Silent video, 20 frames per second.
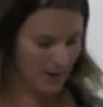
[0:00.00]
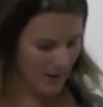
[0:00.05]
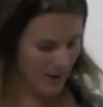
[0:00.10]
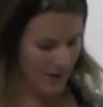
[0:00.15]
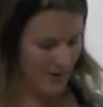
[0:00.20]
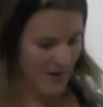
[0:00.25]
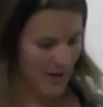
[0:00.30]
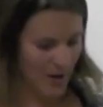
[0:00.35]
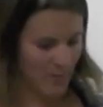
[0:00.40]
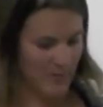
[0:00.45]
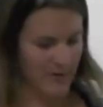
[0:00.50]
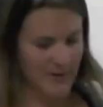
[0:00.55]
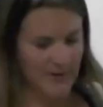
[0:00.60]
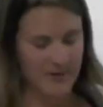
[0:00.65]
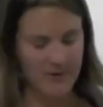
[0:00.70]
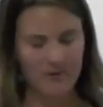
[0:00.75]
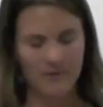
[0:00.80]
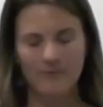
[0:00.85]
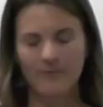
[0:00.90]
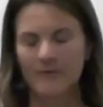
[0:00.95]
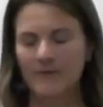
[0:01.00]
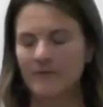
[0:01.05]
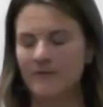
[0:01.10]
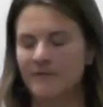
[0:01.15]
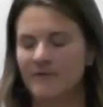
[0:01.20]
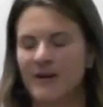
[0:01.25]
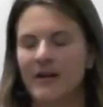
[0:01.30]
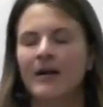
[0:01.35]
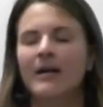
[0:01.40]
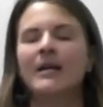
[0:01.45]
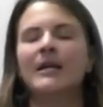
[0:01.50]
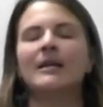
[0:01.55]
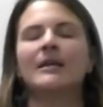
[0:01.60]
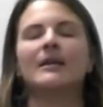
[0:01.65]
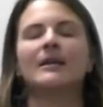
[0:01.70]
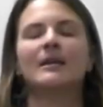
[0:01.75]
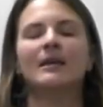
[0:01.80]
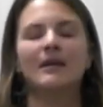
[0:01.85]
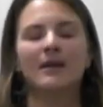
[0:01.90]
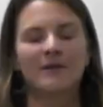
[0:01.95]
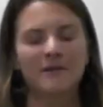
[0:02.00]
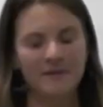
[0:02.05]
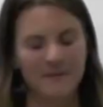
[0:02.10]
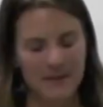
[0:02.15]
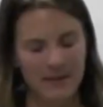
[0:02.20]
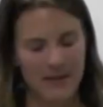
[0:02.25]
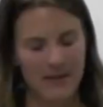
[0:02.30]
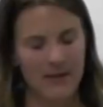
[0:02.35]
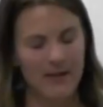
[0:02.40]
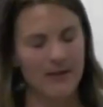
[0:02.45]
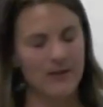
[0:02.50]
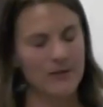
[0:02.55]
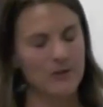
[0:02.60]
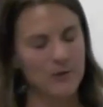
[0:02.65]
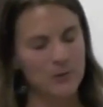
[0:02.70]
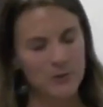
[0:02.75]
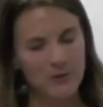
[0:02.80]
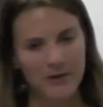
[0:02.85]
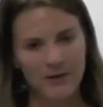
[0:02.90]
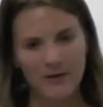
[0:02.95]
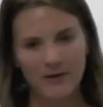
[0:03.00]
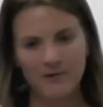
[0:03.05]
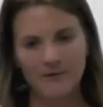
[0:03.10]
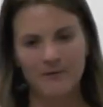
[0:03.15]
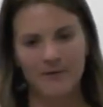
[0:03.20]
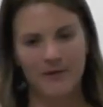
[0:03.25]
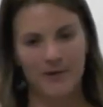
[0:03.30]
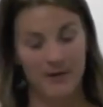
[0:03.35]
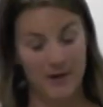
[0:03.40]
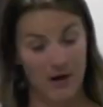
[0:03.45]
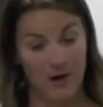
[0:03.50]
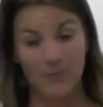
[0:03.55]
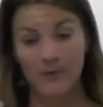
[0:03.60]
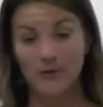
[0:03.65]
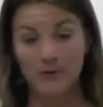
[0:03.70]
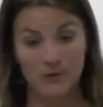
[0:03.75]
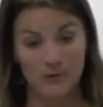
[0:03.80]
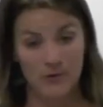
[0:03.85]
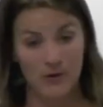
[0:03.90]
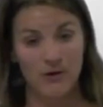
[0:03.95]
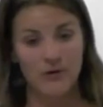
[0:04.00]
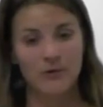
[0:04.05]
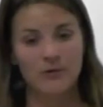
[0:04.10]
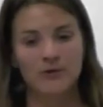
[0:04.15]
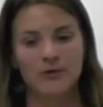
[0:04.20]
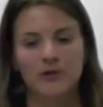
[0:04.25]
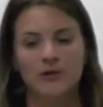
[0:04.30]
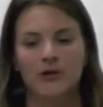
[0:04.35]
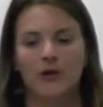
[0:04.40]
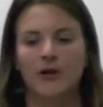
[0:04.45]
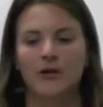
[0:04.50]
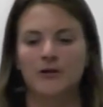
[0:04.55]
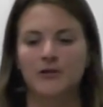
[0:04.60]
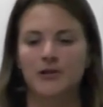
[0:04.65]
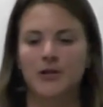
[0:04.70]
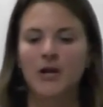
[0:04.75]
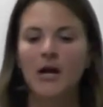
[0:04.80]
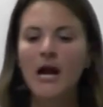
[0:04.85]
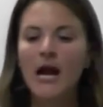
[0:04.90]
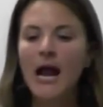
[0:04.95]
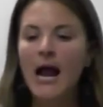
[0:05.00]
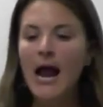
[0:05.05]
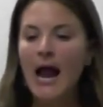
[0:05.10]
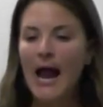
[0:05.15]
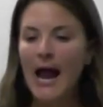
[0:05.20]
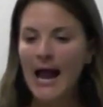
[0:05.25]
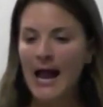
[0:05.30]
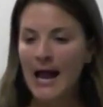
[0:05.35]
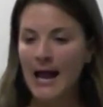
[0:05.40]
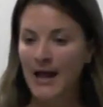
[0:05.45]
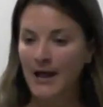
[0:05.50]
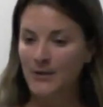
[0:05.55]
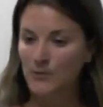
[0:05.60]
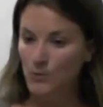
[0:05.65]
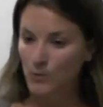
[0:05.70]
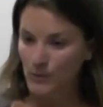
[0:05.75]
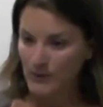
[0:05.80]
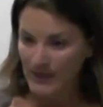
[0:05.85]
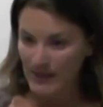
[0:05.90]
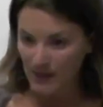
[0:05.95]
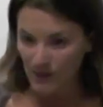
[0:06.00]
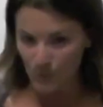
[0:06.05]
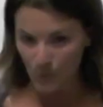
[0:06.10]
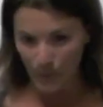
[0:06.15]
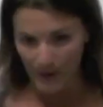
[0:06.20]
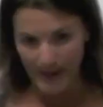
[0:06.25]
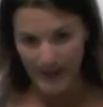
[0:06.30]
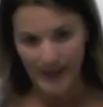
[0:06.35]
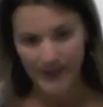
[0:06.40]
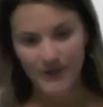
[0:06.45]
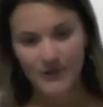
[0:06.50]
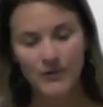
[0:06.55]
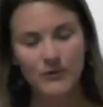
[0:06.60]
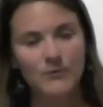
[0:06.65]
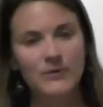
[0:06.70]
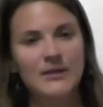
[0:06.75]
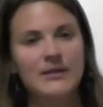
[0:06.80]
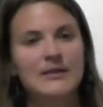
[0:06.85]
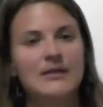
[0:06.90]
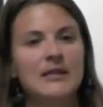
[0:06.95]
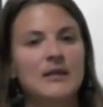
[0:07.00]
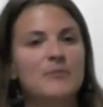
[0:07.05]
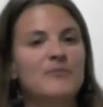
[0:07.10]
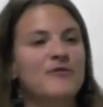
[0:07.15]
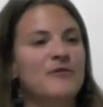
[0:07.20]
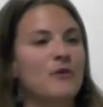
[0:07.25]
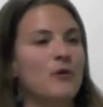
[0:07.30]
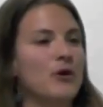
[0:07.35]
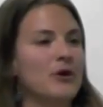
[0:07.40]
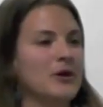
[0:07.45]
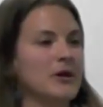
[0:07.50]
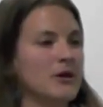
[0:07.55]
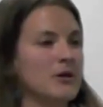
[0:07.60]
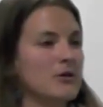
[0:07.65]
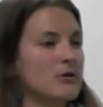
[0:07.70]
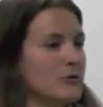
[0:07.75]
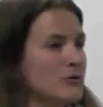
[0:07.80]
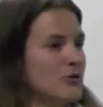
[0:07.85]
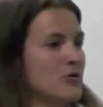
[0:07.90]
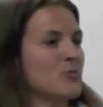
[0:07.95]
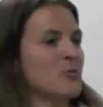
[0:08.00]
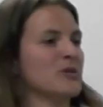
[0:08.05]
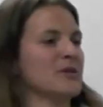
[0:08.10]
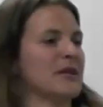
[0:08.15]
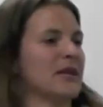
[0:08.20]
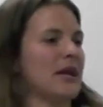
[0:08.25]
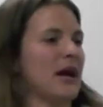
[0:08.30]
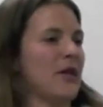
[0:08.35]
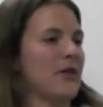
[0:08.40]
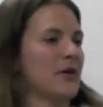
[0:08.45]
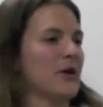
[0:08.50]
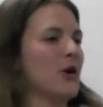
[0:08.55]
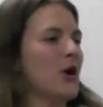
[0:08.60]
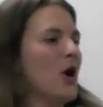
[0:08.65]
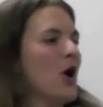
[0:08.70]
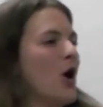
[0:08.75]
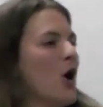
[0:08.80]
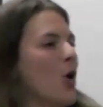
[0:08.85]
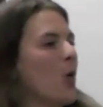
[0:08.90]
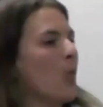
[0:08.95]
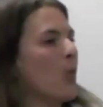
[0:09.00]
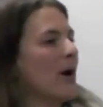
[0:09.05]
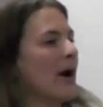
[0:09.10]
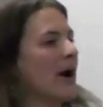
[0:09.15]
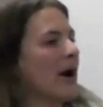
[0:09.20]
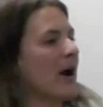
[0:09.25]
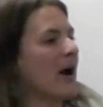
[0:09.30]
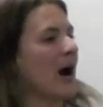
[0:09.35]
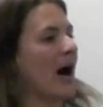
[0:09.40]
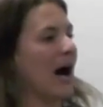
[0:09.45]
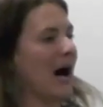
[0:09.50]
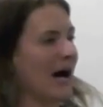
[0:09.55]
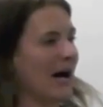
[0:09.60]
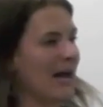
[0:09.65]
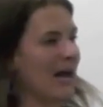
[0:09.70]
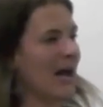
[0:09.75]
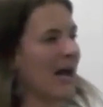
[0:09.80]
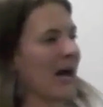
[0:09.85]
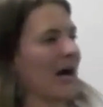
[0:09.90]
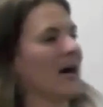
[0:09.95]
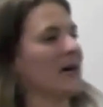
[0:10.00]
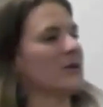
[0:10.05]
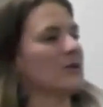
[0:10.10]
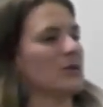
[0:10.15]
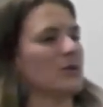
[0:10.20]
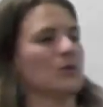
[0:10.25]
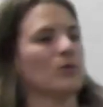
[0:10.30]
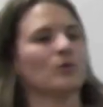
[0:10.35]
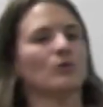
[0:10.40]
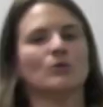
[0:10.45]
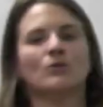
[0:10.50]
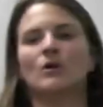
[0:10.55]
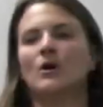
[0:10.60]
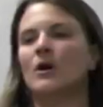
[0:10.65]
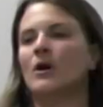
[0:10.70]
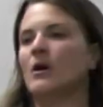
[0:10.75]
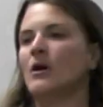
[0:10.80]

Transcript: therapist, a very gifted, intuitive therapist who's also an astrologer, and we went into a deep 4-year crucible together where I had to